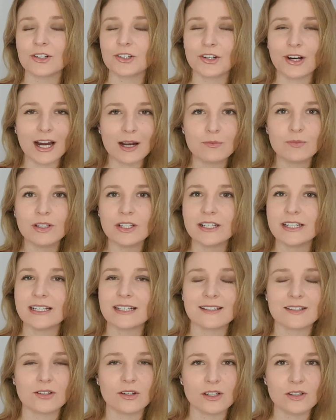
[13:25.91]
Cram learning
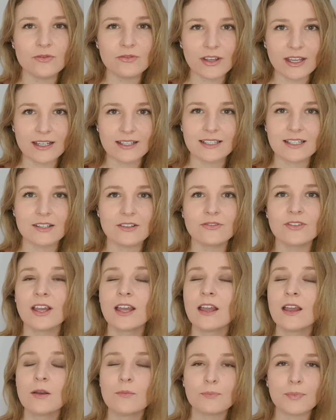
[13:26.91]
is not effective.
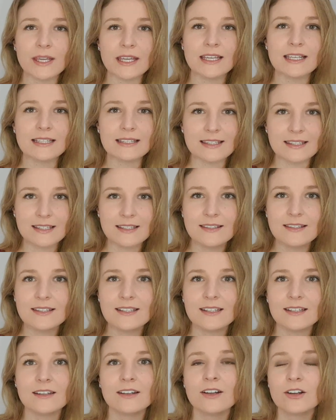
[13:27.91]
Be
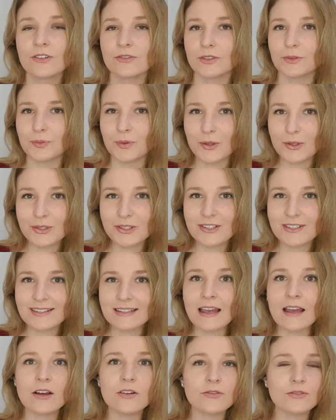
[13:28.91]
consistent, reward
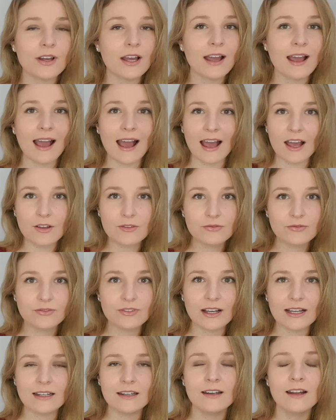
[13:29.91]
yourself, have
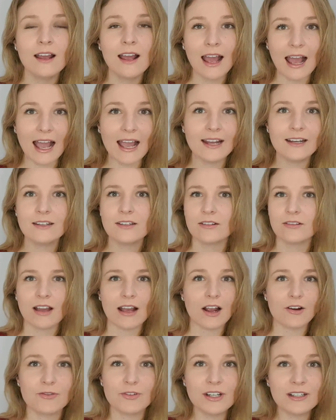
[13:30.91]
fun, and
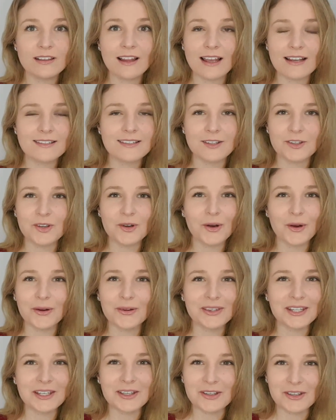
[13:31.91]
realize that you're
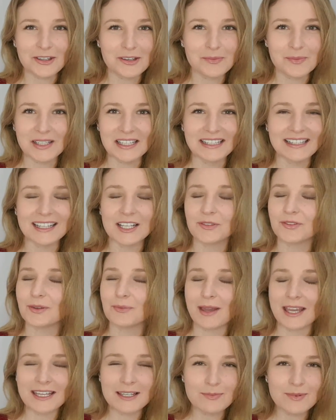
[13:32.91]
only human. If you
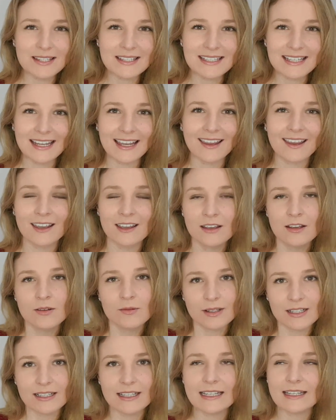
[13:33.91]
make a mistake,
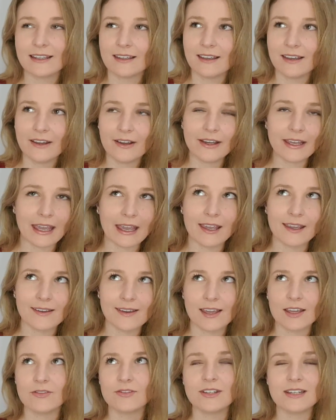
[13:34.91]
you're like, yeah, okay,
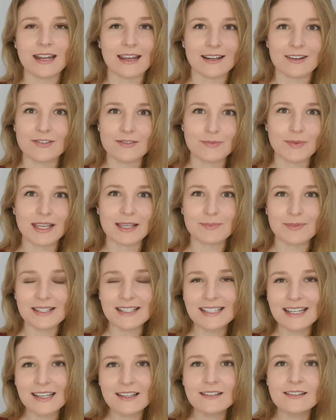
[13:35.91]
even natives make
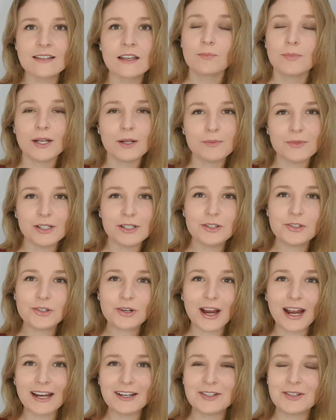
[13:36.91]
mistakes, but I'm going to
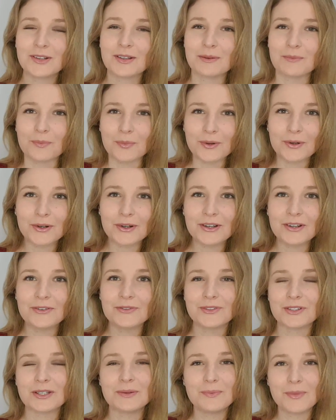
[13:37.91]
try to
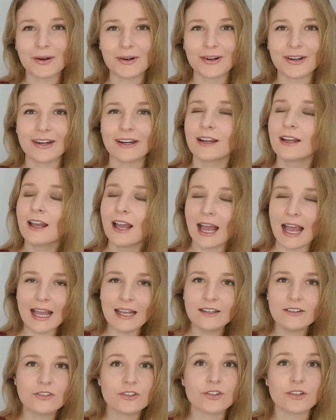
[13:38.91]
improve tomorrow
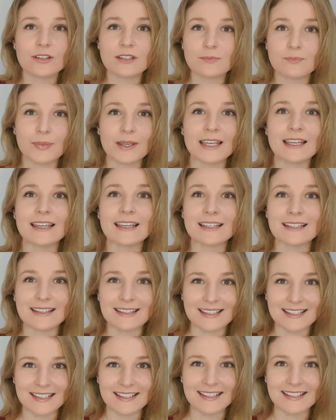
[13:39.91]
and just be
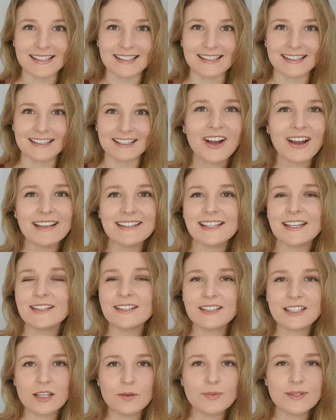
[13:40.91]
consistent. Guys, these
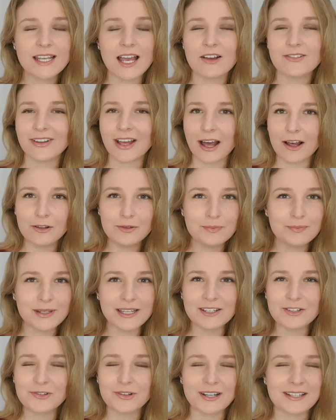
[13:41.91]
tips have helped
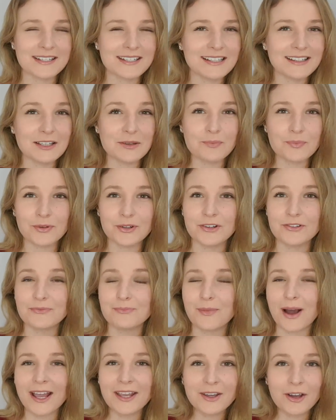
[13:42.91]
me drastically improve
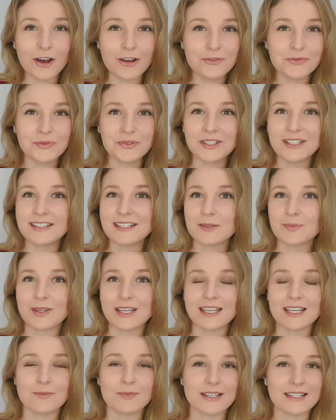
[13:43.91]
my confidence
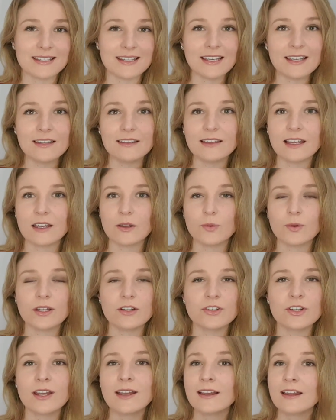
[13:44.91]
speaking my second
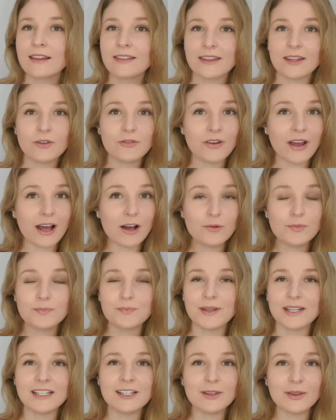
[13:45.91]
language. They've helped
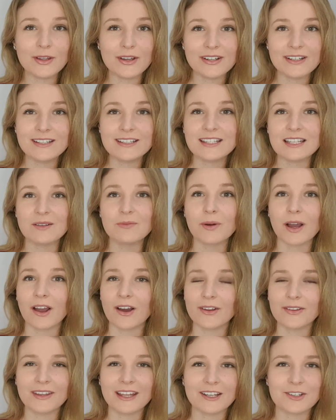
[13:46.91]
many learners in my
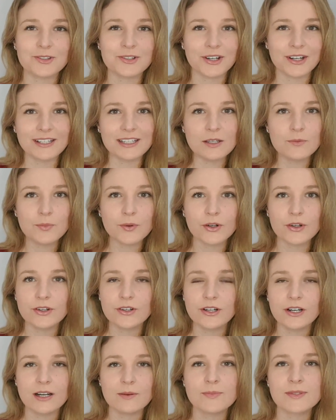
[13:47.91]
online training
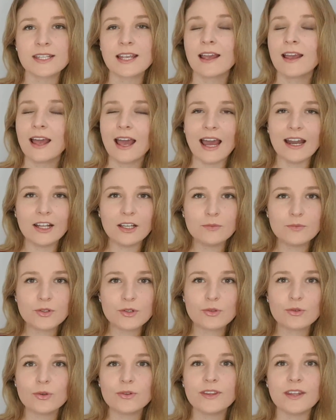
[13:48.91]
programs, and I'm
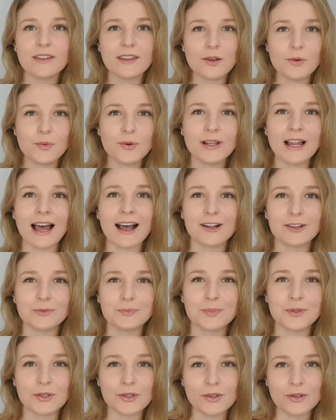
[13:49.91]
sure that they will
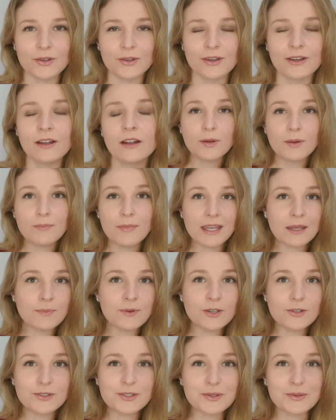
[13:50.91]
help you. But maybe
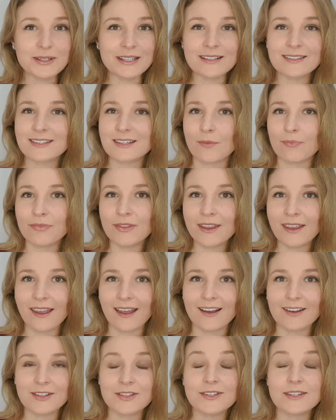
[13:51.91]
you're doing something
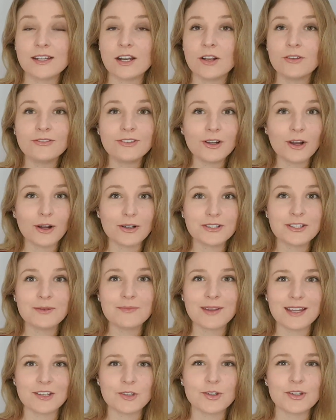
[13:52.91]
else that I forgot to
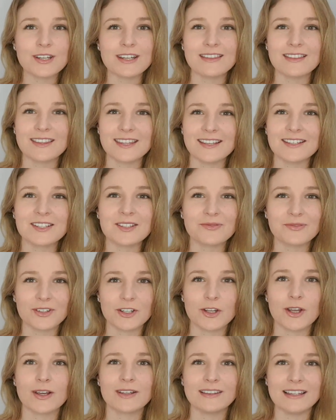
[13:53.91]
mention in this
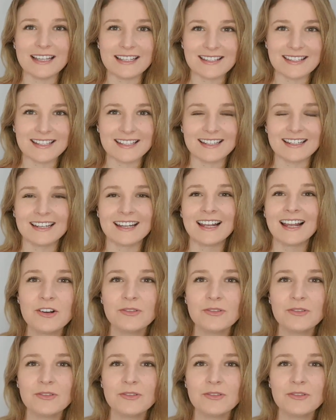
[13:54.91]
video lesson.